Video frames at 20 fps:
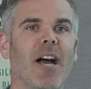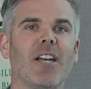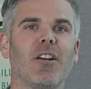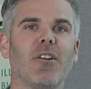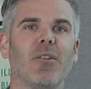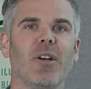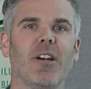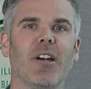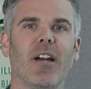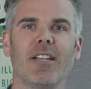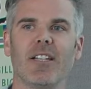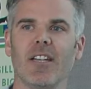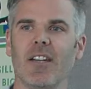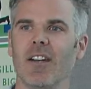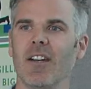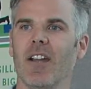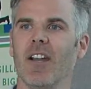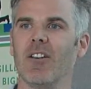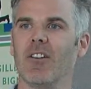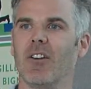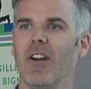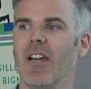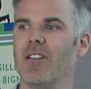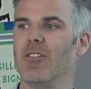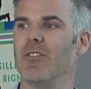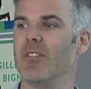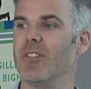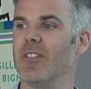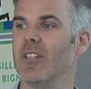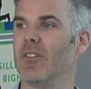my career, I did an
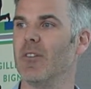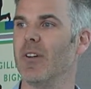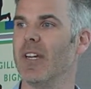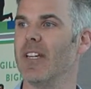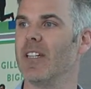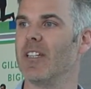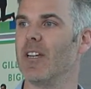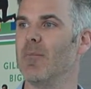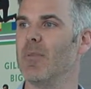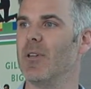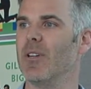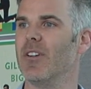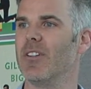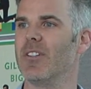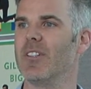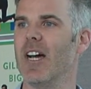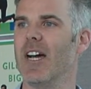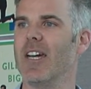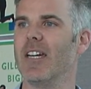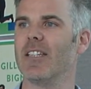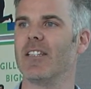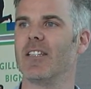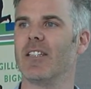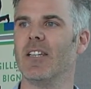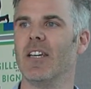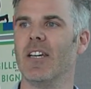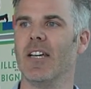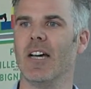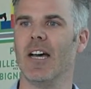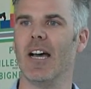undergraduate degree in computer
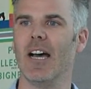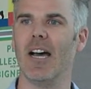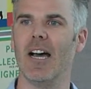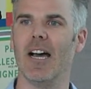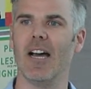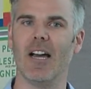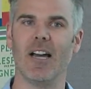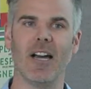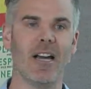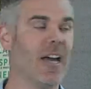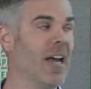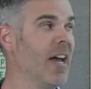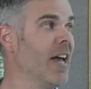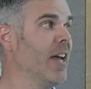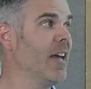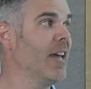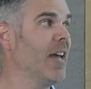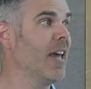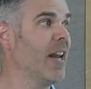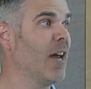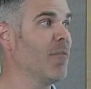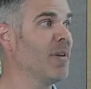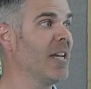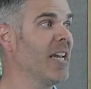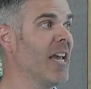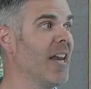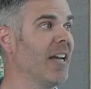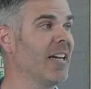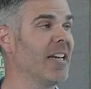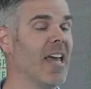science and I
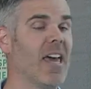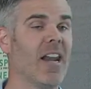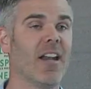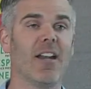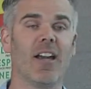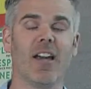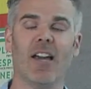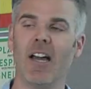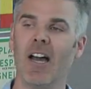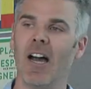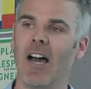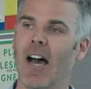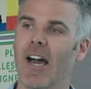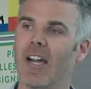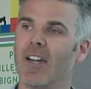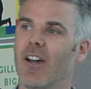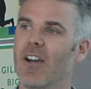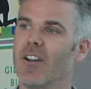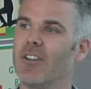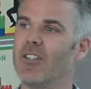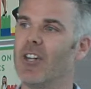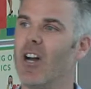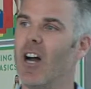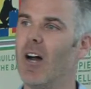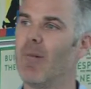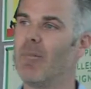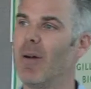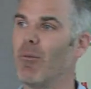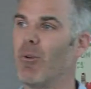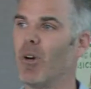began in Canada. I got a
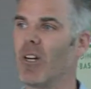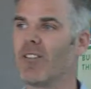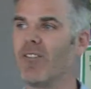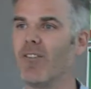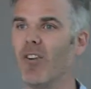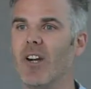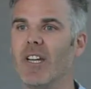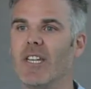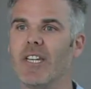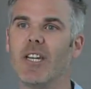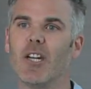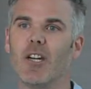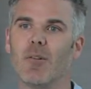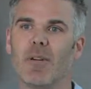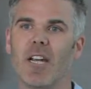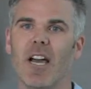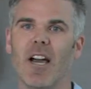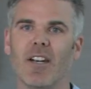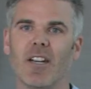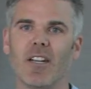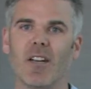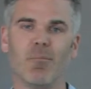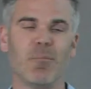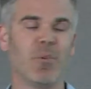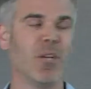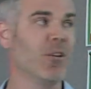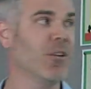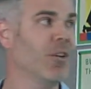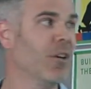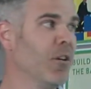job, I worked for a year behind a
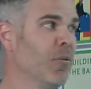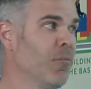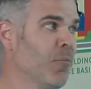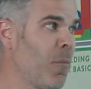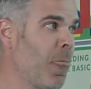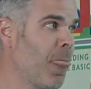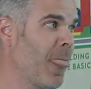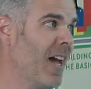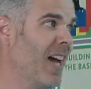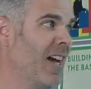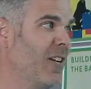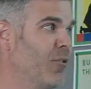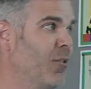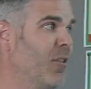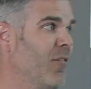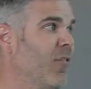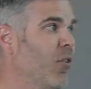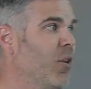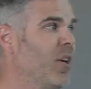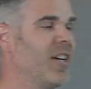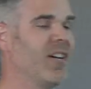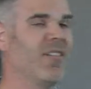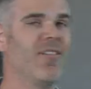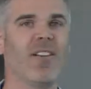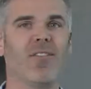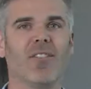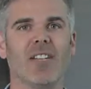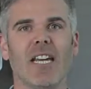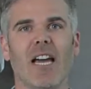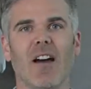computer, doing 40 to
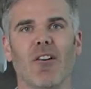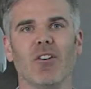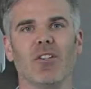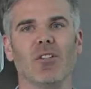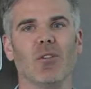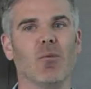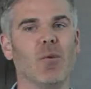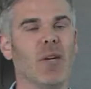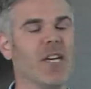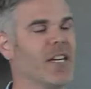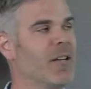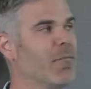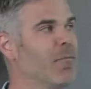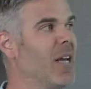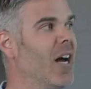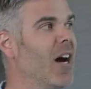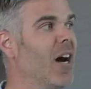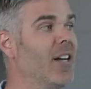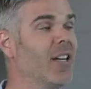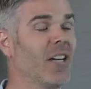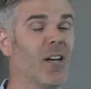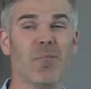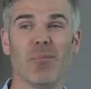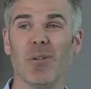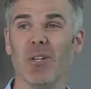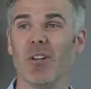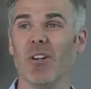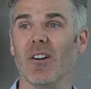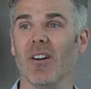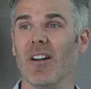50 hours a week behind a
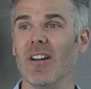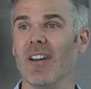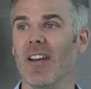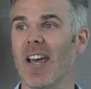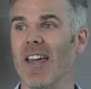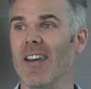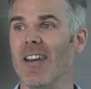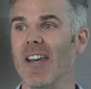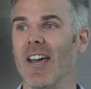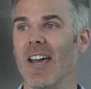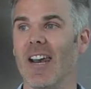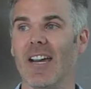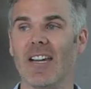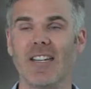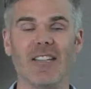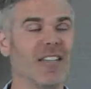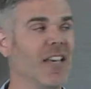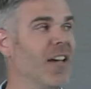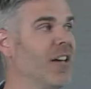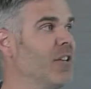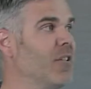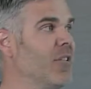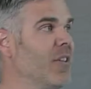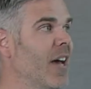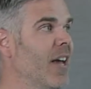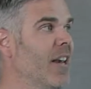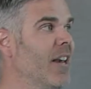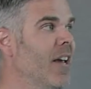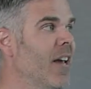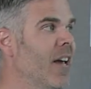computer. And I can tell you
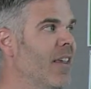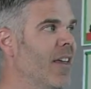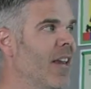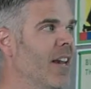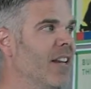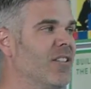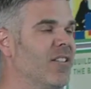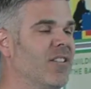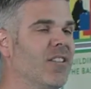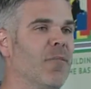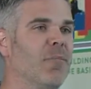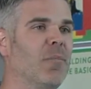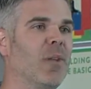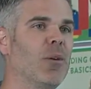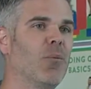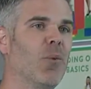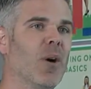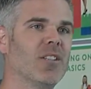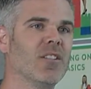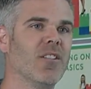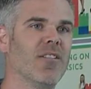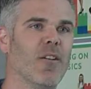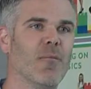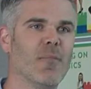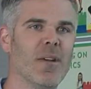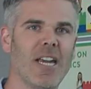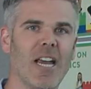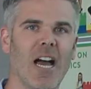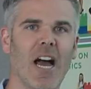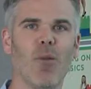that it simply wasn't for
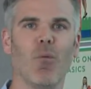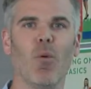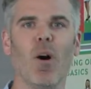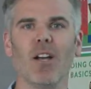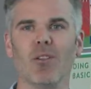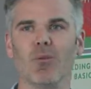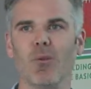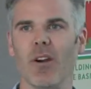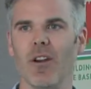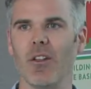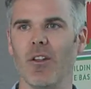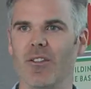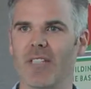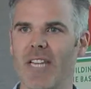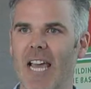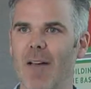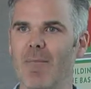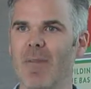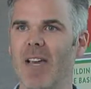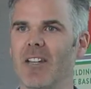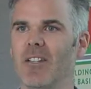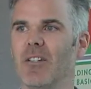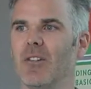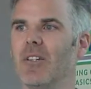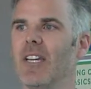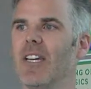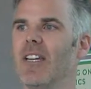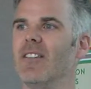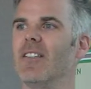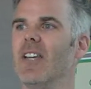me. I was one of those
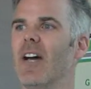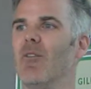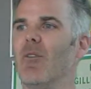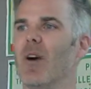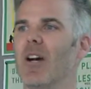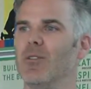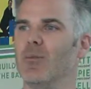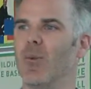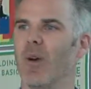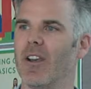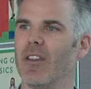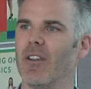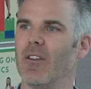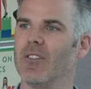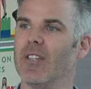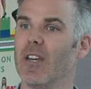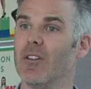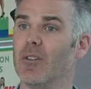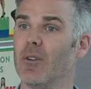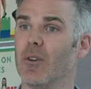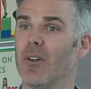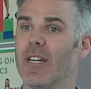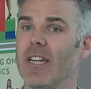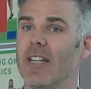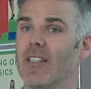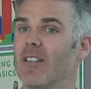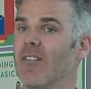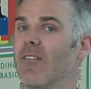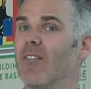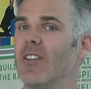Kathmandu kids. I was one of those outdoor
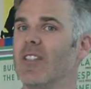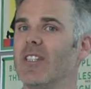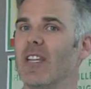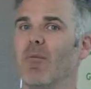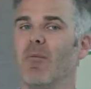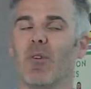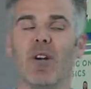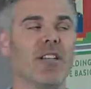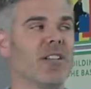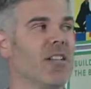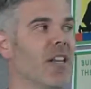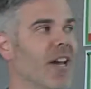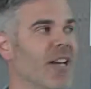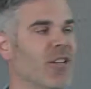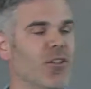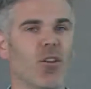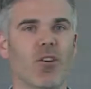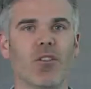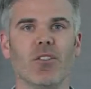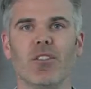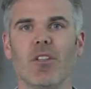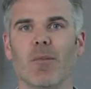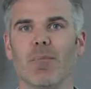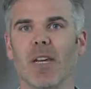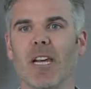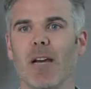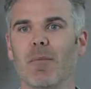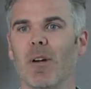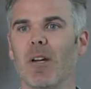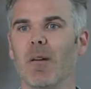kids. And for some reason, I chose to
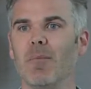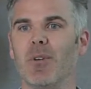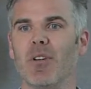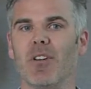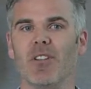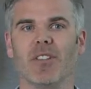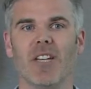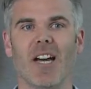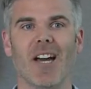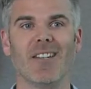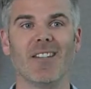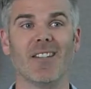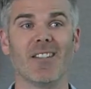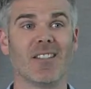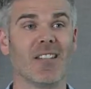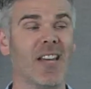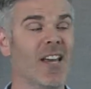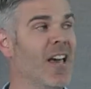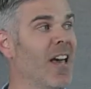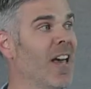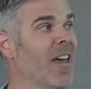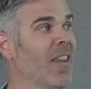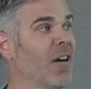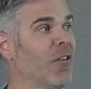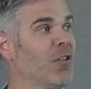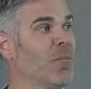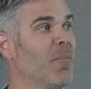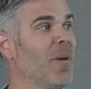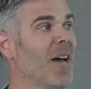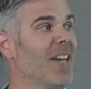become a computer scientist.
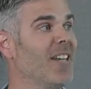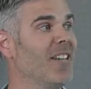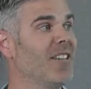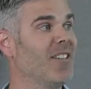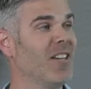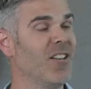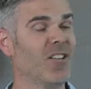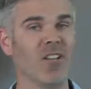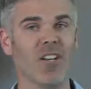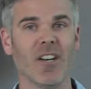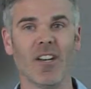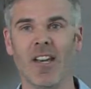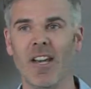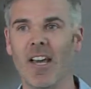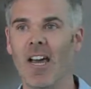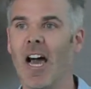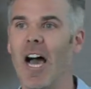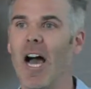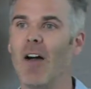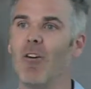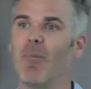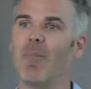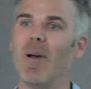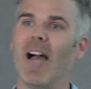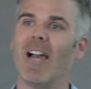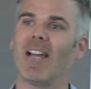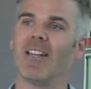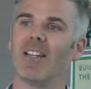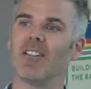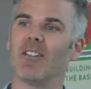That was a bad decision. I went
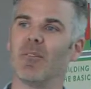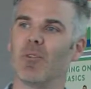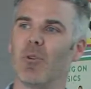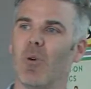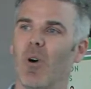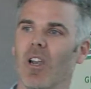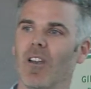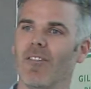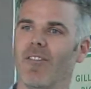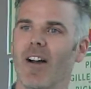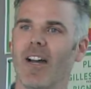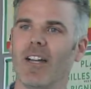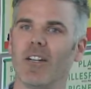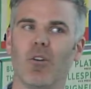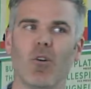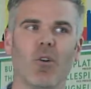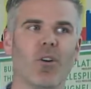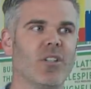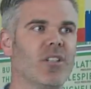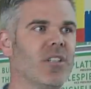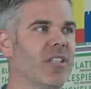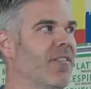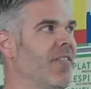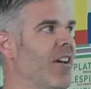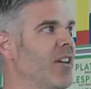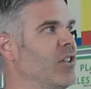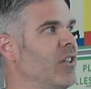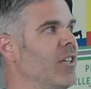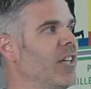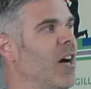back and did some qualifying courses,
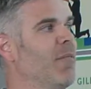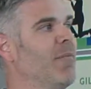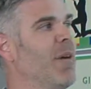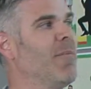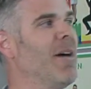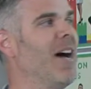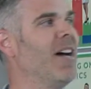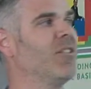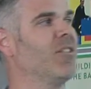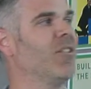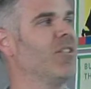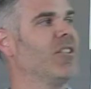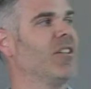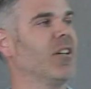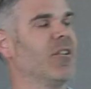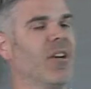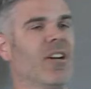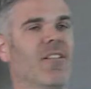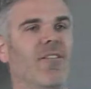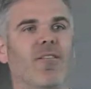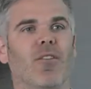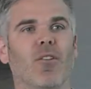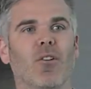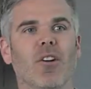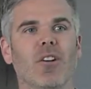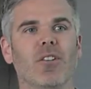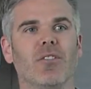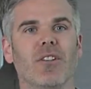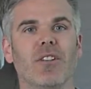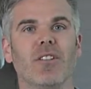eventually got my master's degree in
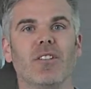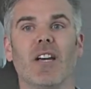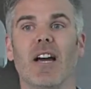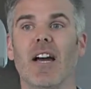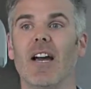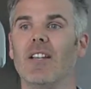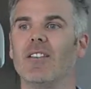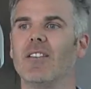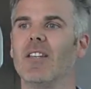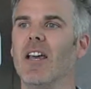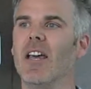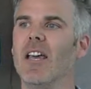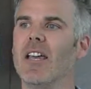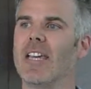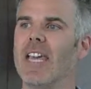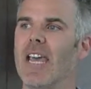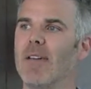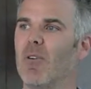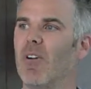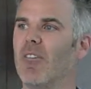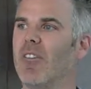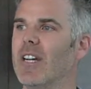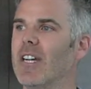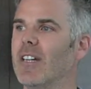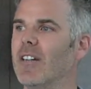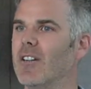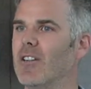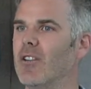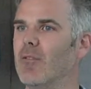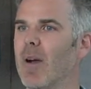forestry science, came over
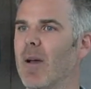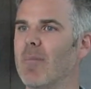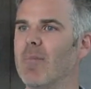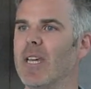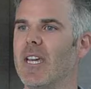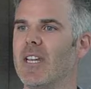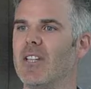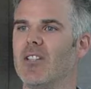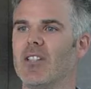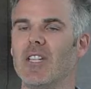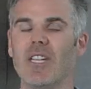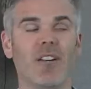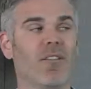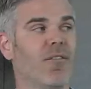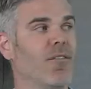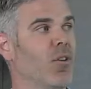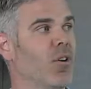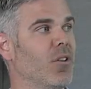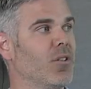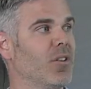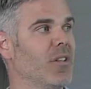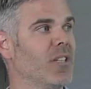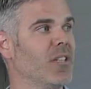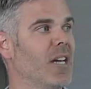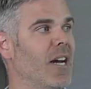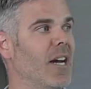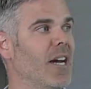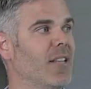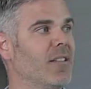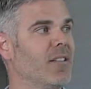here to do my PhD in forestry
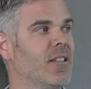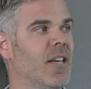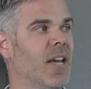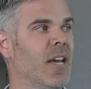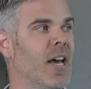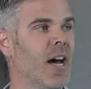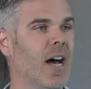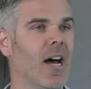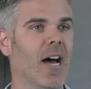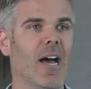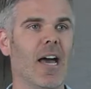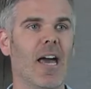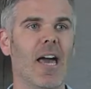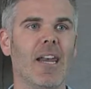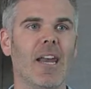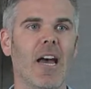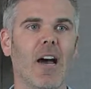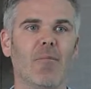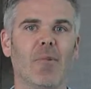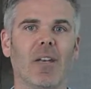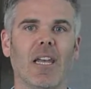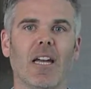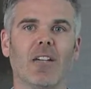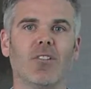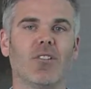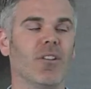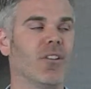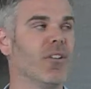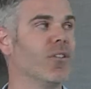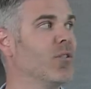science, and now I'm a
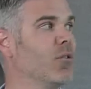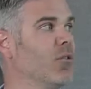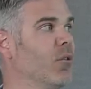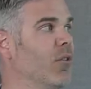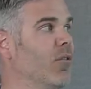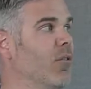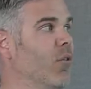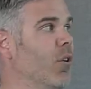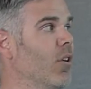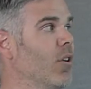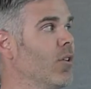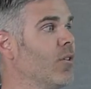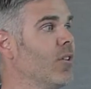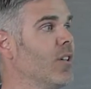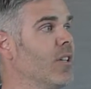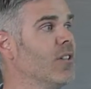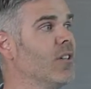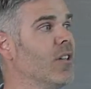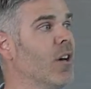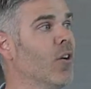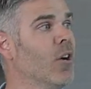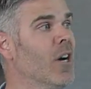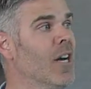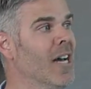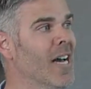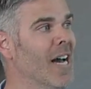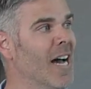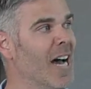lecturer at the School of Forestry. So